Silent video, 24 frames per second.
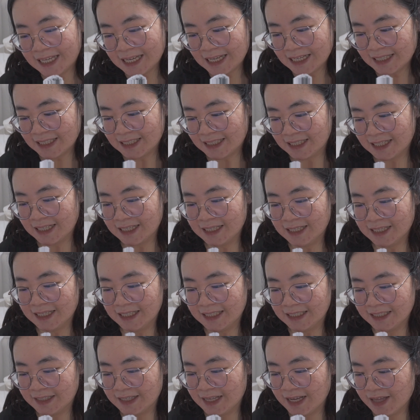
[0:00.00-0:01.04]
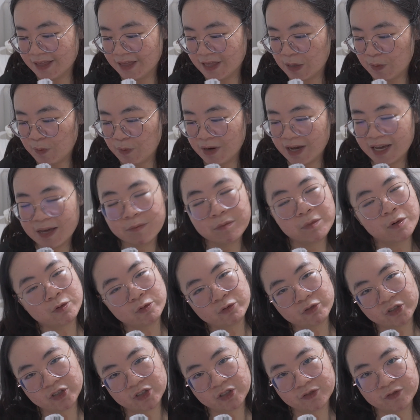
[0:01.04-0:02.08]
guess is that there were at
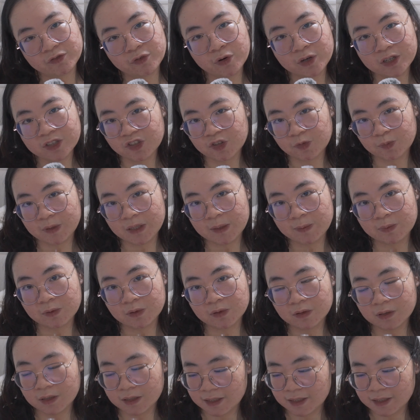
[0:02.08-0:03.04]
most 400 people